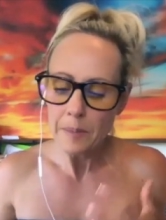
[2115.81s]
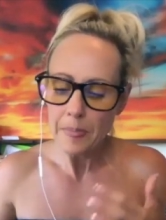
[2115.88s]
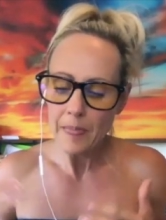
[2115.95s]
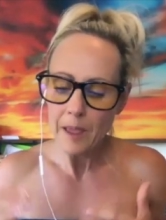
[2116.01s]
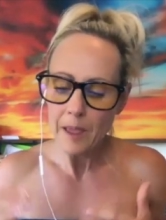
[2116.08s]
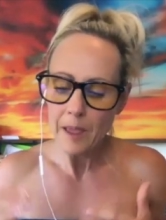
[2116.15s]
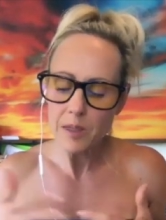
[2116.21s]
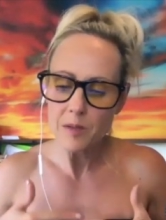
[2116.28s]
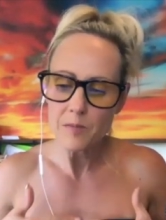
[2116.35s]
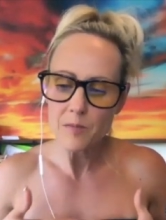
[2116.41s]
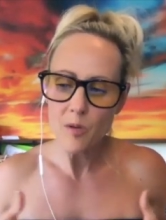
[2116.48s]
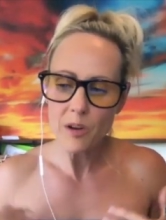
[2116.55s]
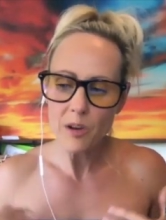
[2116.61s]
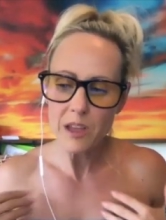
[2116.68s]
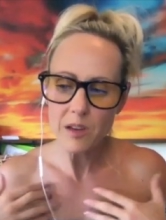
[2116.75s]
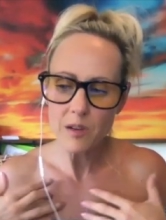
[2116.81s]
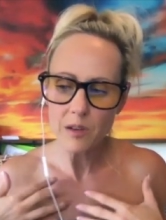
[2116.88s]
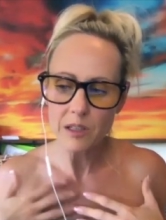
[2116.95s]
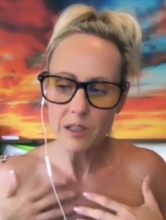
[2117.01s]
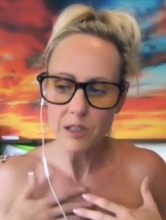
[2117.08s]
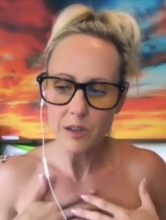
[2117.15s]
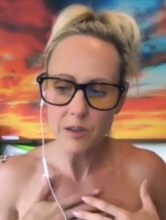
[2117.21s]
But the more that you
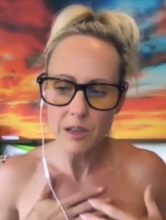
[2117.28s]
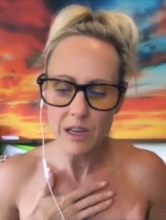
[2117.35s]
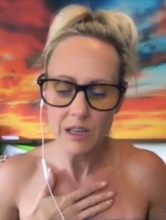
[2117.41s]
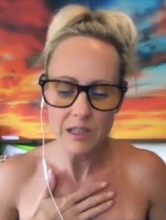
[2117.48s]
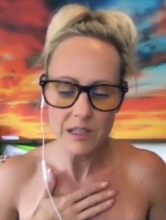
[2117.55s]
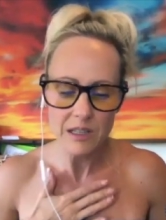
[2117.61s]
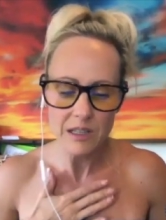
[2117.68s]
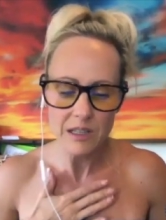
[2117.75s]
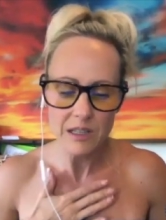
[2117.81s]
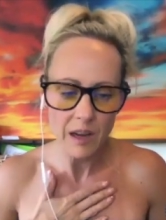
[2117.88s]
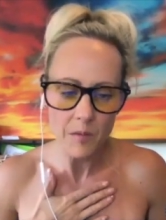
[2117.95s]
can tune in and say, like,